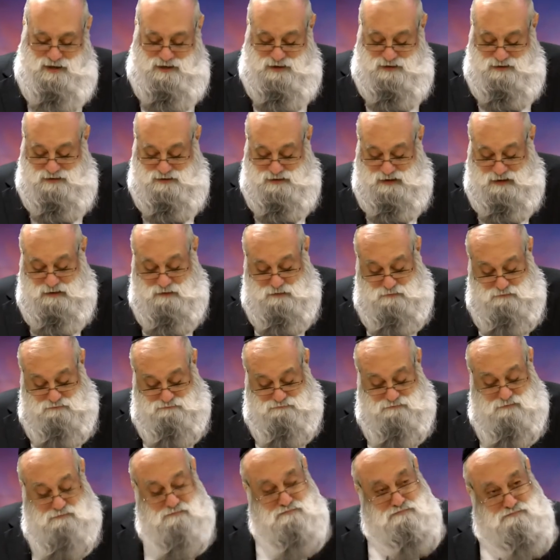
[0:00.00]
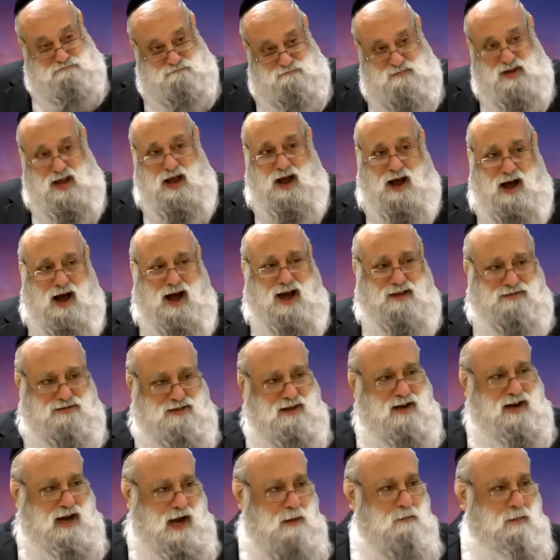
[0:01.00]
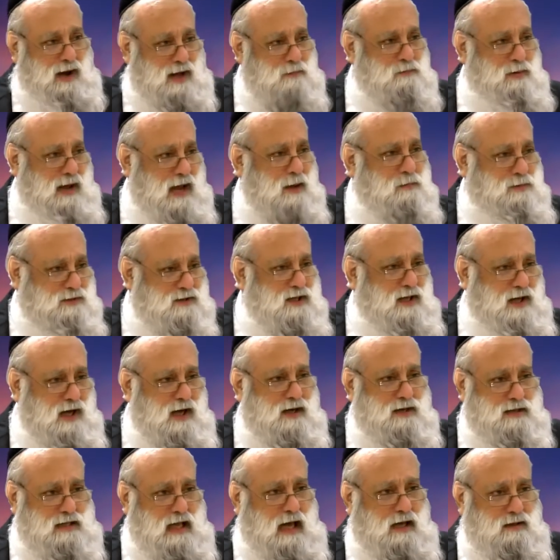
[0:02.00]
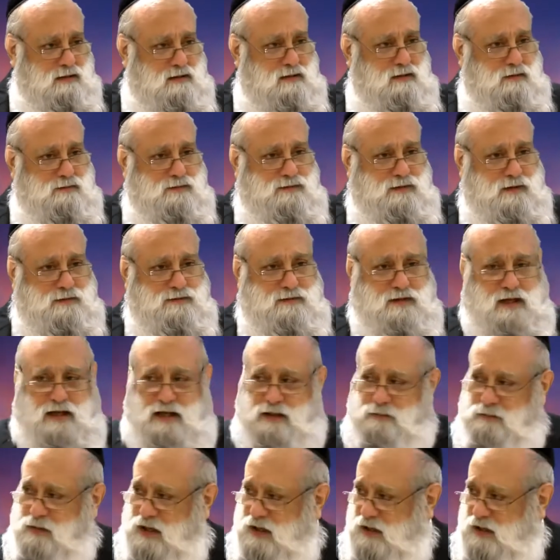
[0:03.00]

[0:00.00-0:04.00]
He said, yeah, I think I might be able to cut it down to 15